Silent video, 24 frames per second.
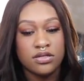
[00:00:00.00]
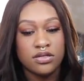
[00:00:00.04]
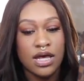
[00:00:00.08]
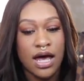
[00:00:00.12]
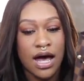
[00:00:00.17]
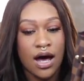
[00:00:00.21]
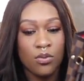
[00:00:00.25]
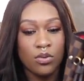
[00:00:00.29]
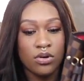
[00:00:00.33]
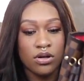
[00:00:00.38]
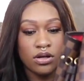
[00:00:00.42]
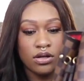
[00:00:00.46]
is
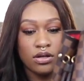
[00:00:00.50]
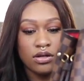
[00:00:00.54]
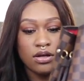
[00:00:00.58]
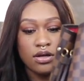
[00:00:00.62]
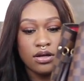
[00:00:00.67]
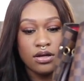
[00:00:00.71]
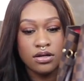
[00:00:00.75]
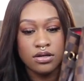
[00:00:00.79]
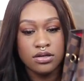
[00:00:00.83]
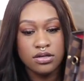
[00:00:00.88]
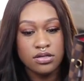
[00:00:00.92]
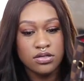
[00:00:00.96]
how it
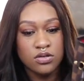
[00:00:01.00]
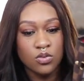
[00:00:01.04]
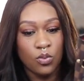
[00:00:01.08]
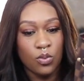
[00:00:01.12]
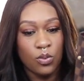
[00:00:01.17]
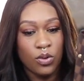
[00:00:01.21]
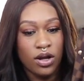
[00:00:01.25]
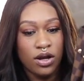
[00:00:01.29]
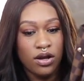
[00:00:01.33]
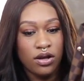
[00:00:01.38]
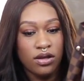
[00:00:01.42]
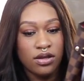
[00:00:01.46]
looks
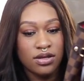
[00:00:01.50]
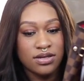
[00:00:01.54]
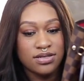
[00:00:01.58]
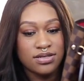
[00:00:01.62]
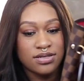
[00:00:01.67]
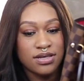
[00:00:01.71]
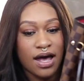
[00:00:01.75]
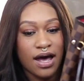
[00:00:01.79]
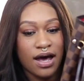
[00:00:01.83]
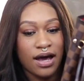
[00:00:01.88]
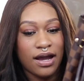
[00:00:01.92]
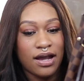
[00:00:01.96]
when the
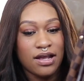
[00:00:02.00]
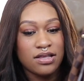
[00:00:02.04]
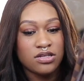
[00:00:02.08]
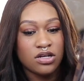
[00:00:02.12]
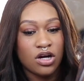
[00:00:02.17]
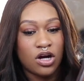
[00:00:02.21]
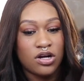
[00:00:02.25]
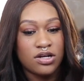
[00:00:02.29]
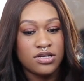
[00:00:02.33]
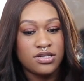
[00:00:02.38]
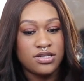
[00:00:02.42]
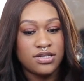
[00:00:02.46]
sides
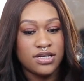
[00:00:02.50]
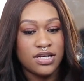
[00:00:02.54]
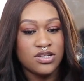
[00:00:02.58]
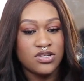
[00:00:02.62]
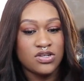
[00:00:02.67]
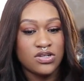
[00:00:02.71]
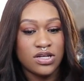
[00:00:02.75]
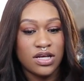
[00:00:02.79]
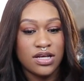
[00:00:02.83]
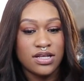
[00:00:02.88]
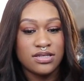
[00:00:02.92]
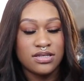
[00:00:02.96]
are
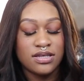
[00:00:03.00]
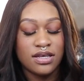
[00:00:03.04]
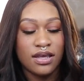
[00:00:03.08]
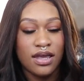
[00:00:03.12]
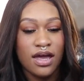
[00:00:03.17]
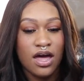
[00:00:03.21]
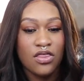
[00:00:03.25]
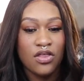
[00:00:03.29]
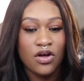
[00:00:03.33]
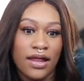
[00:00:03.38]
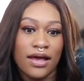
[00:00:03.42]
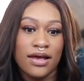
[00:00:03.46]
cinched in
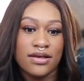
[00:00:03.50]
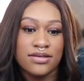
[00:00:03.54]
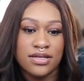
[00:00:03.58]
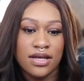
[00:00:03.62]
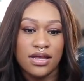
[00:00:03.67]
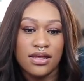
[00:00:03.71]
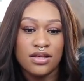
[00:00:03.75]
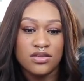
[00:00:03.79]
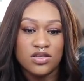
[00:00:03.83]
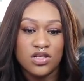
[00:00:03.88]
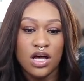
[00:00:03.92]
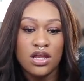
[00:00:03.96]
together. Like I
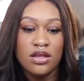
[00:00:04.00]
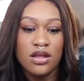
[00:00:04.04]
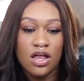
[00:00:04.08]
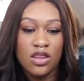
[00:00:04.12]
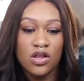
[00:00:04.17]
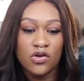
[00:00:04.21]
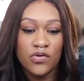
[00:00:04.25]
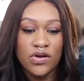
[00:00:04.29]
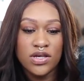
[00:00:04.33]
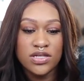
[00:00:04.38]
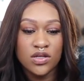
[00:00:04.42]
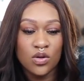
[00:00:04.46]
said, that's
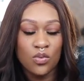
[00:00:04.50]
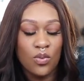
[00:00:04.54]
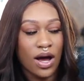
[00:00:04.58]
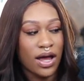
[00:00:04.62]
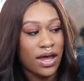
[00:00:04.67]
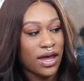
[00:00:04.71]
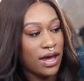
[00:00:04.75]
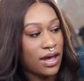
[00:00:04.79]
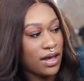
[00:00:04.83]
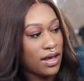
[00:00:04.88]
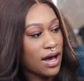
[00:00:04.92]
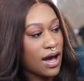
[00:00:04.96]
another reason
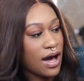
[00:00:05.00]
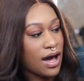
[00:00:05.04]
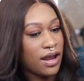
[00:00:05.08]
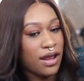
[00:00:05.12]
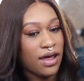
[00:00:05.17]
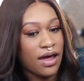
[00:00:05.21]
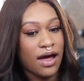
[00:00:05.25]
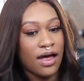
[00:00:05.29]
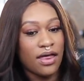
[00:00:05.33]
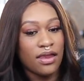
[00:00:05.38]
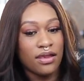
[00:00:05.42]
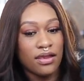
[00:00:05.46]
why I got
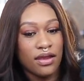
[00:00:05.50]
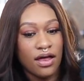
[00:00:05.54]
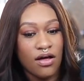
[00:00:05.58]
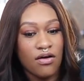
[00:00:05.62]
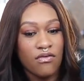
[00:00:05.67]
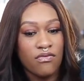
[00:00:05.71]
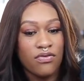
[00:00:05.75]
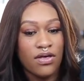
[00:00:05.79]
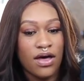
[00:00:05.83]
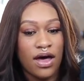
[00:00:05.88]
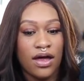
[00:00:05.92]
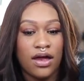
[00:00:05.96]
it. I
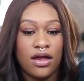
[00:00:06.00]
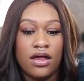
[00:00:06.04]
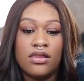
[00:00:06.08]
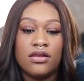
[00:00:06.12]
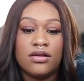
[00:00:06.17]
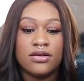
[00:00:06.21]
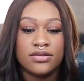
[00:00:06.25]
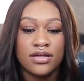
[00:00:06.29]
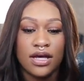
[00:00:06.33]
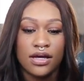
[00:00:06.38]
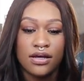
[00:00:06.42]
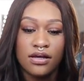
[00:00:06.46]
love that it
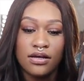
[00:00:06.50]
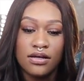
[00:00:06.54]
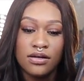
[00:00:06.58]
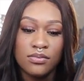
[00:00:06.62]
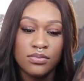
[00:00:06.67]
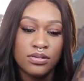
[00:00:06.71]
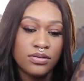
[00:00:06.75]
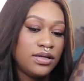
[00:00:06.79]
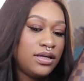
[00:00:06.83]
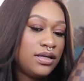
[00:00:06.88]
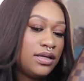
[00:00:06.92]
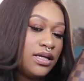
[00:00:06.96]
looks like a
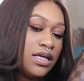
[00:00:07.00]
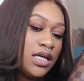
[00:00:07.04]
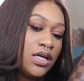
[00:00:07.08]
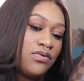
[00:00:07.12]
completely